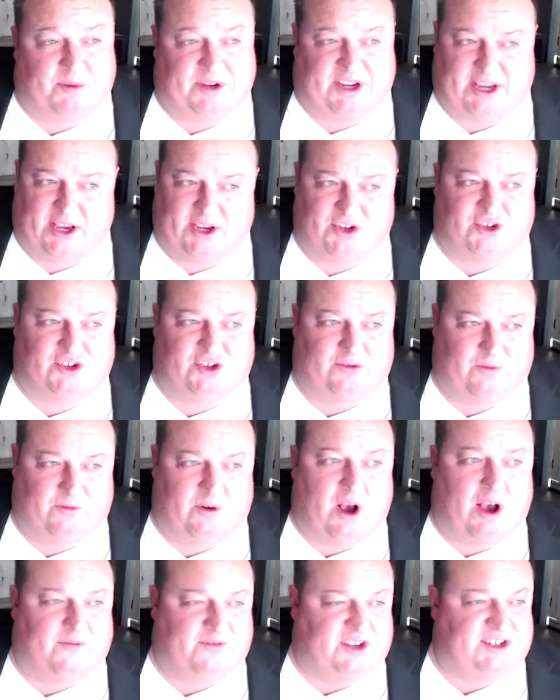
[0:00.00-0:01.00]
because you
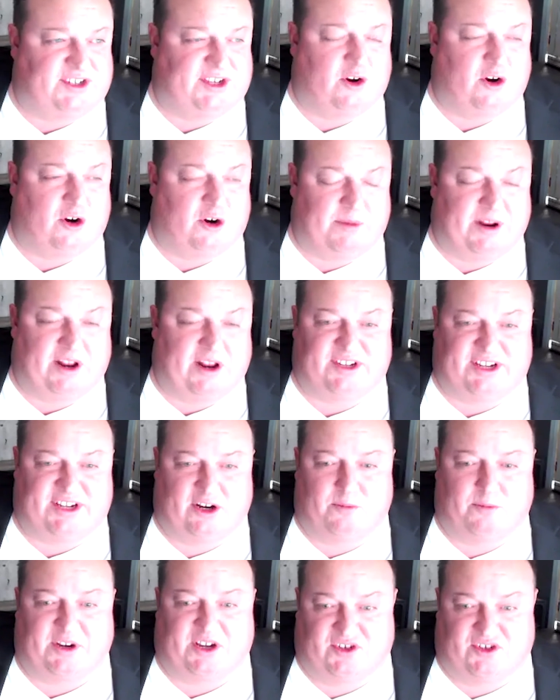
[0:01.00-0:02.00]
obviously heard about us
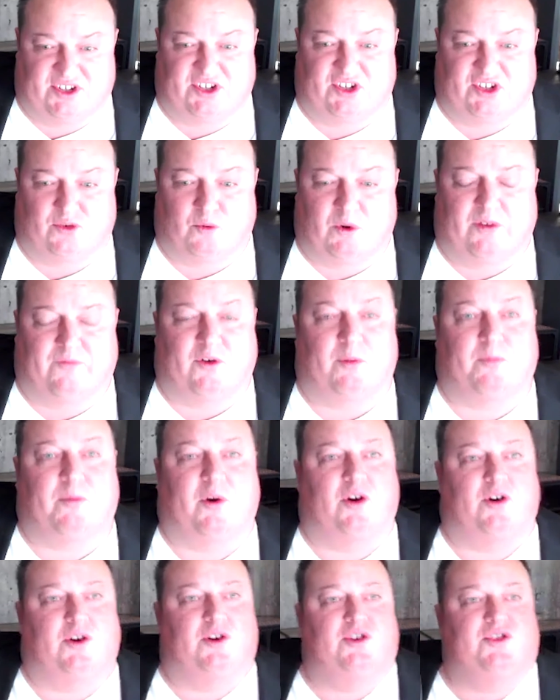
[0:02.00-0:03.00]
here because this is one of our
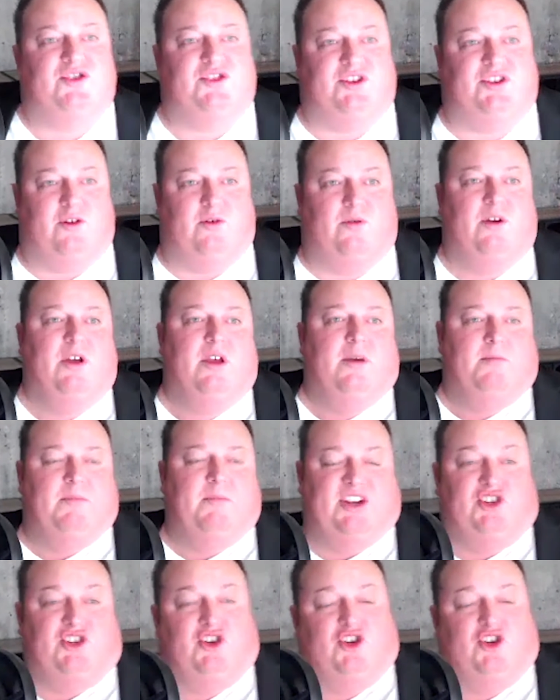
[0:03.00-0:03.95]
partners. So make